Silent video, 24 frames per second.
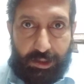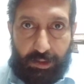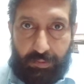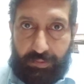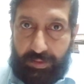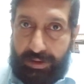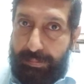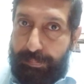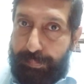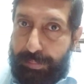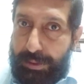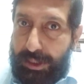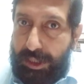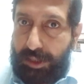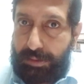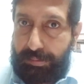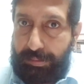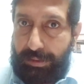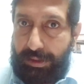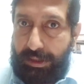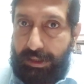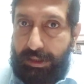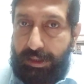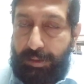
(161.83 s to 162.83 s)
of
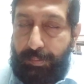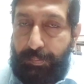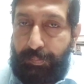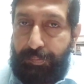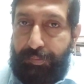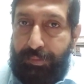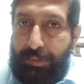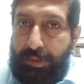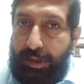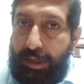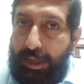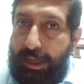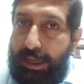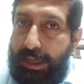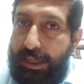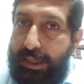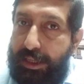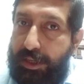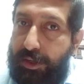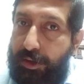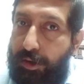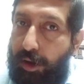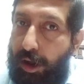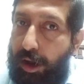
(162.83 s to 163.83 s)
impeachment
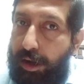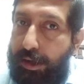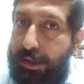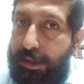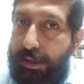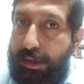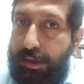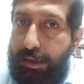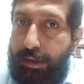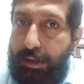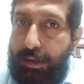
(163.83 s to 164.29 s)
is not